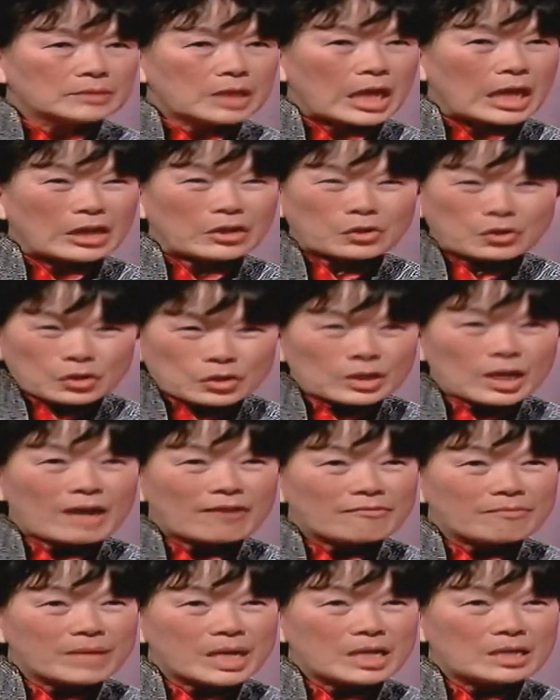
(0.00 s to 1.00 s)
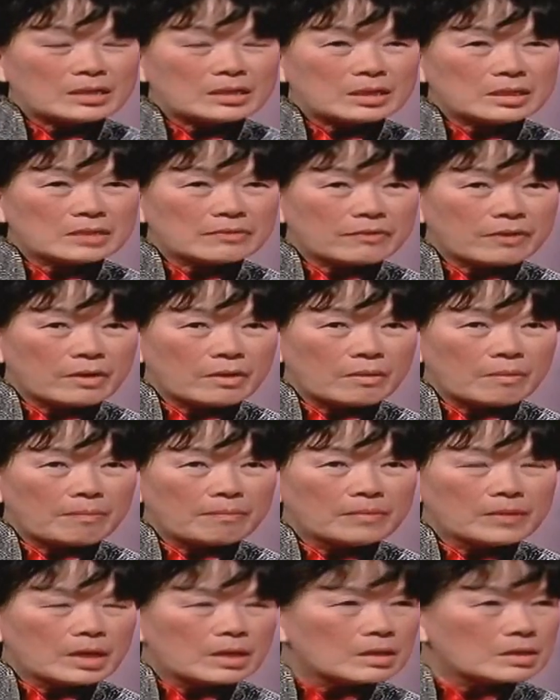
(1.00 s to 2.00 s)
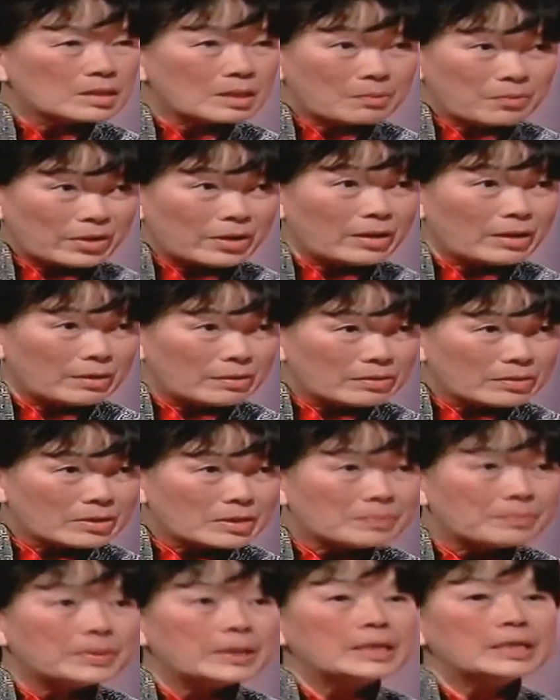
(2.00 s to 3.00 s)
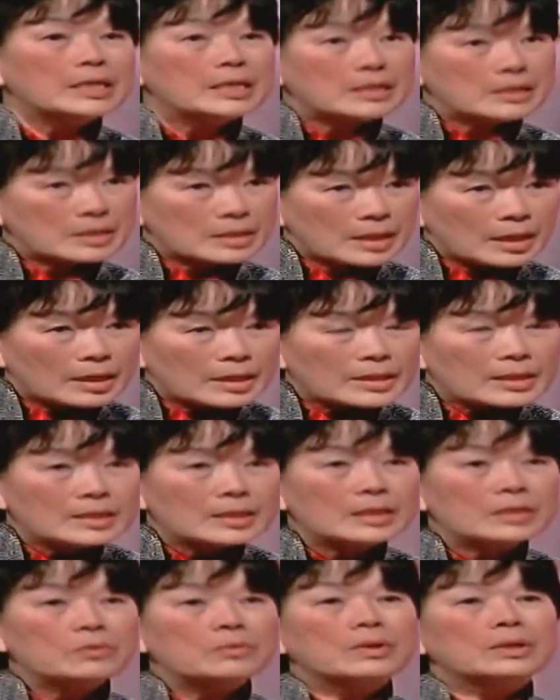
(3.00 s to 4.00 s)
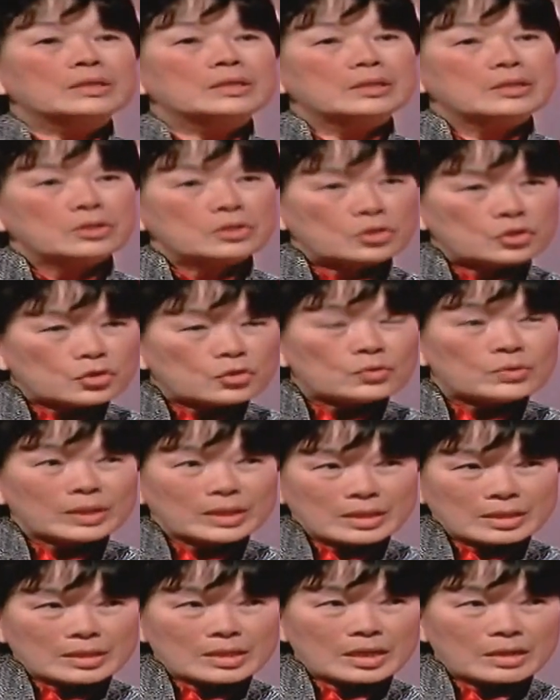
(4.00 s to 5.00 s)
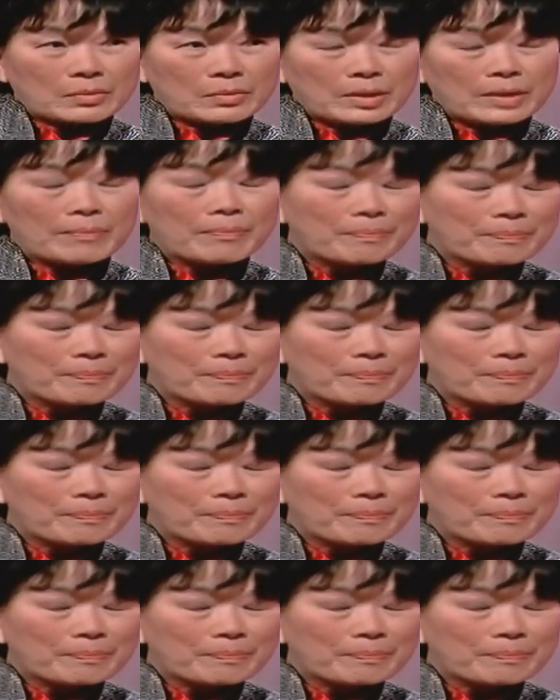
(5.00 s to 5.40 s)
he could have made this film somewhere else, but he decided he wanted to do it in Taiwan.